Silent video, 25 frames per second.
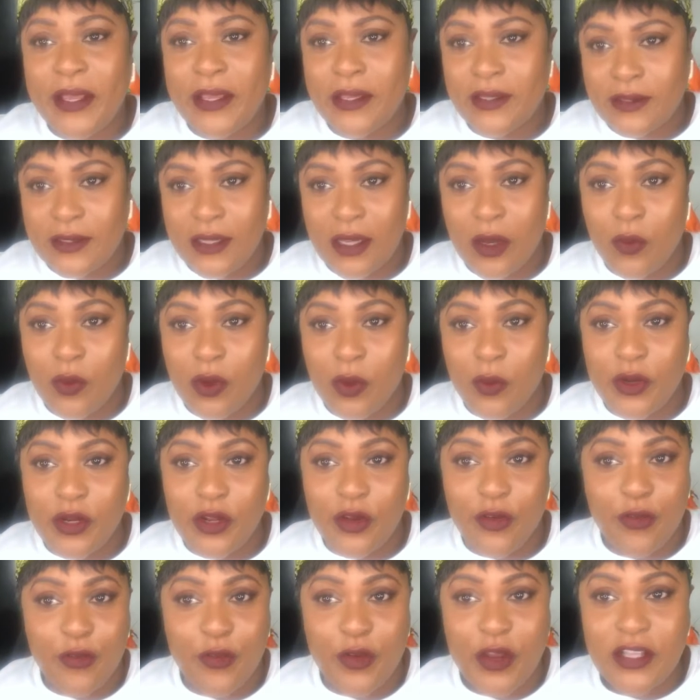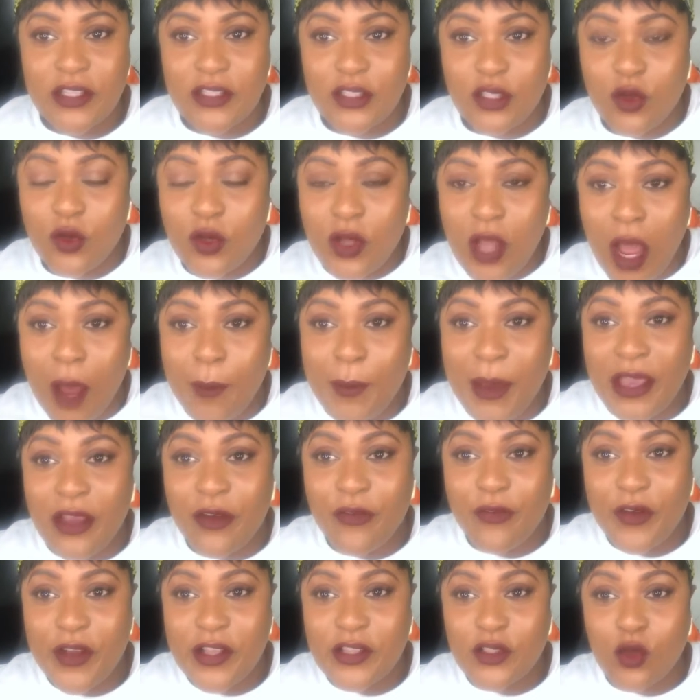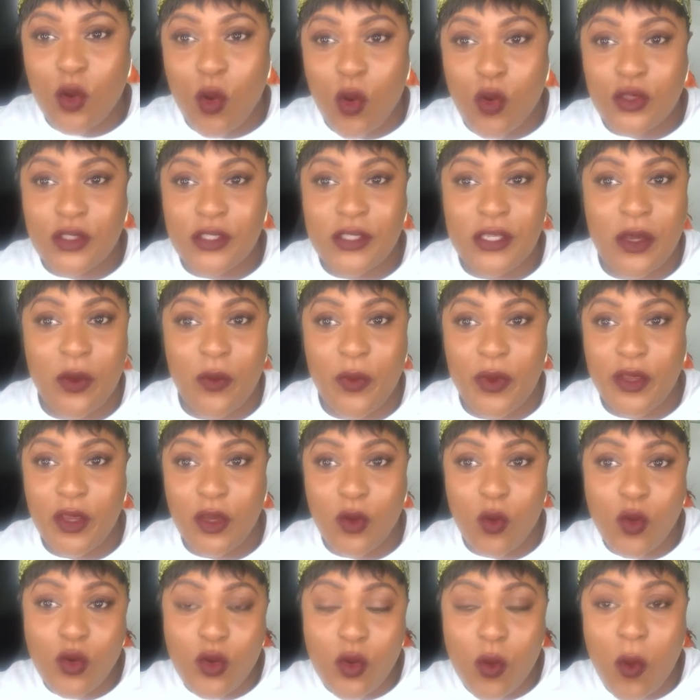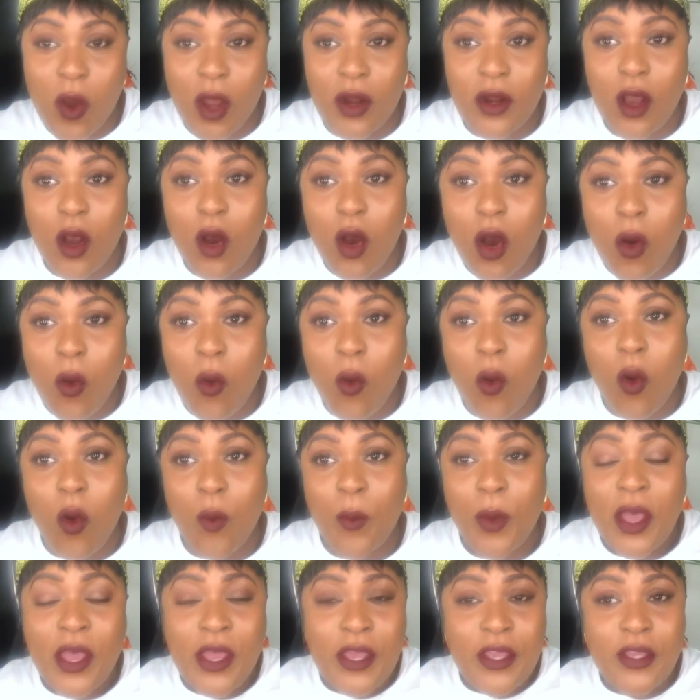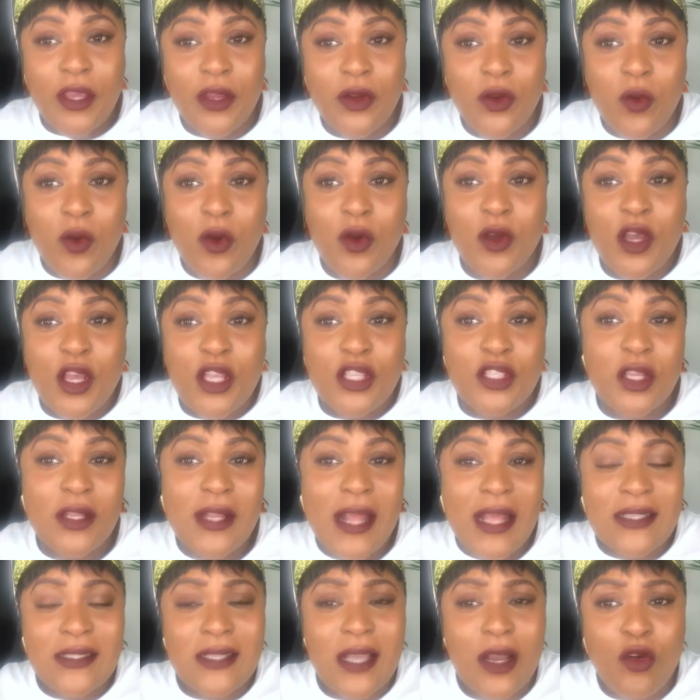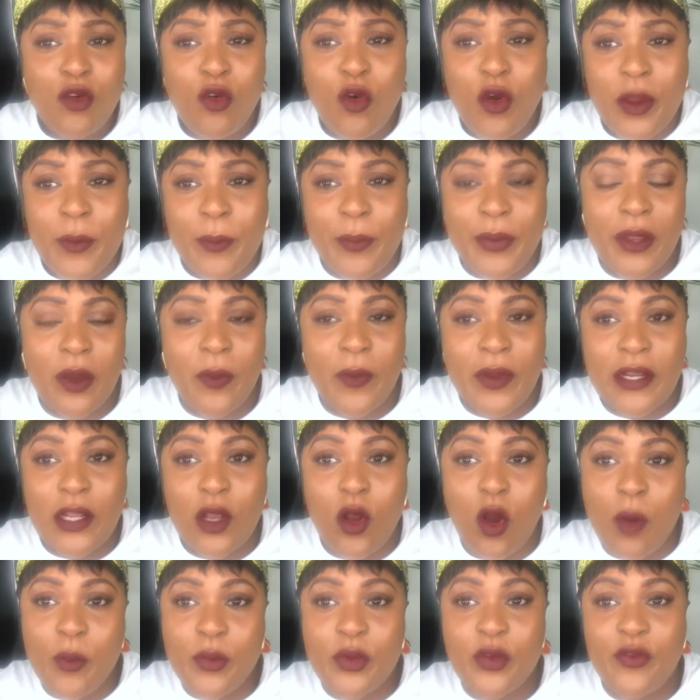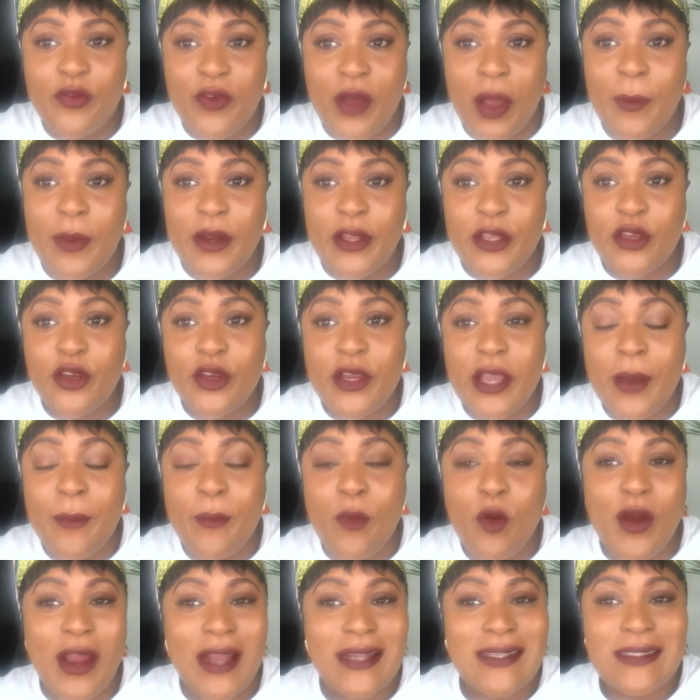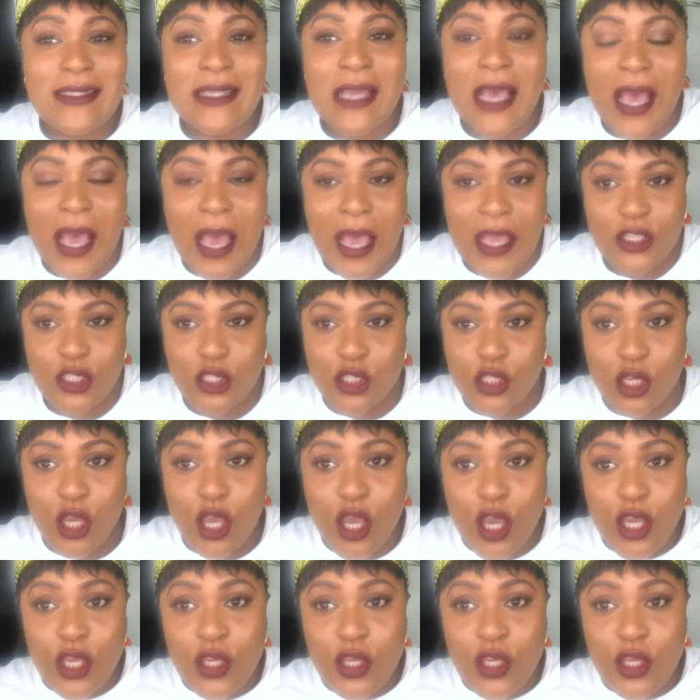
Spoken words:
play same way with your friends. You'd go by your friends all same way. You wouldn't want to go home, So that's a growing pain when it comes to family. You get more attached.